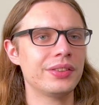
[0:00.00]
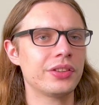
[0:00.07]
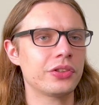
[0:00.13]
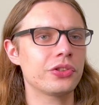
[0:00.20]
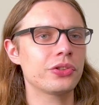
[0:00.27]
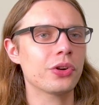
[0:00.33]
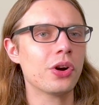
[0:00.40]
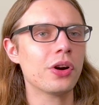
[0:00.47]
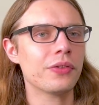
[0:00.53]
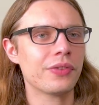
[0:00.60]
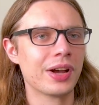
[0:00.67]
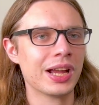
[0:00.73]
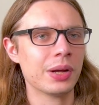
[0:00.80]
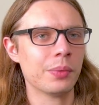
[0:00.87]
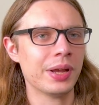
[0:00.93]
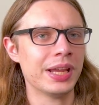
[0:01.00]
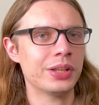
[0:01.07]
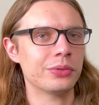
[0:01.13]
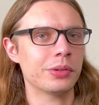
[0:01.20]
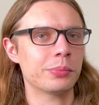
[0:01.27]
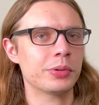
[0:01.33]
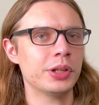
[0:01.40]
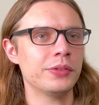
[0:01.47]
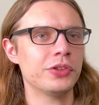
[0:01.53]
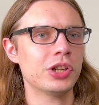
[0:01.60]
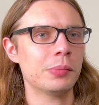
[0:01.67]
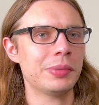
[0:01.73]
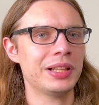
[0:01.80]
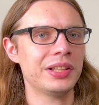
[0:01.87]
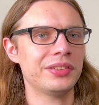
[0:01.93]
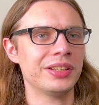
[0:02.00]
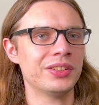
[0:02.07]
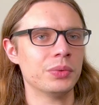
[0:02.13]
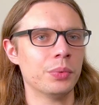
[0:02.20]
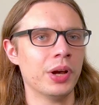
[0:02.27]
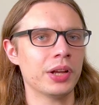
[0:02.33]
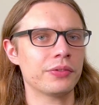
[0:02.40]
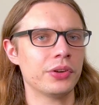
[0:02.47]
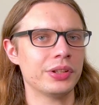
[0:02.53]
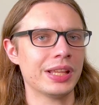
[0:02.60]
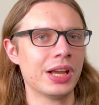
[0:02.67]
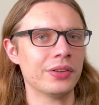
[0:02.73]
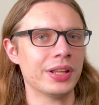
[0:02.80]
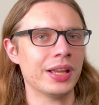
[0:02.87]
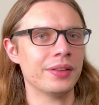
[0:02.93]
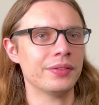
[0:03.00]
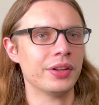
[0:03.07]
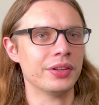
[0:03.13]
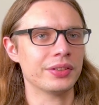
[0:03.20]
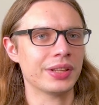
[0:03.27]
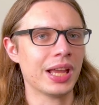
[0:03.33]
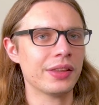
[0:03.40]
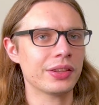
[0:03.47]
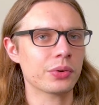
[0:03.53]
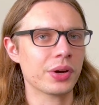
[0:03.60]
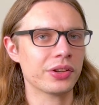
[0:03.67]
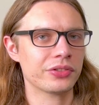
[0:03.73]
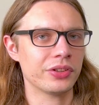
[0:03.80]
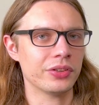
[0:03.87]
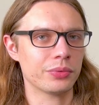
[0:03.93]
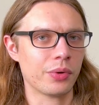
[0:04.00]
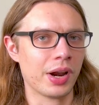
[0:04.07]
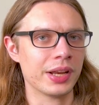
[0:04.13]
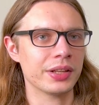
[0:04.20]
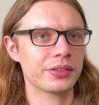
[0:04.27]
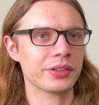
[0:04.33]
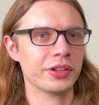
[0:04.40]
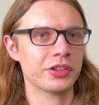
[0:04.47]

is a surefire way to improve your ability to work through the LNAT and get the questions right,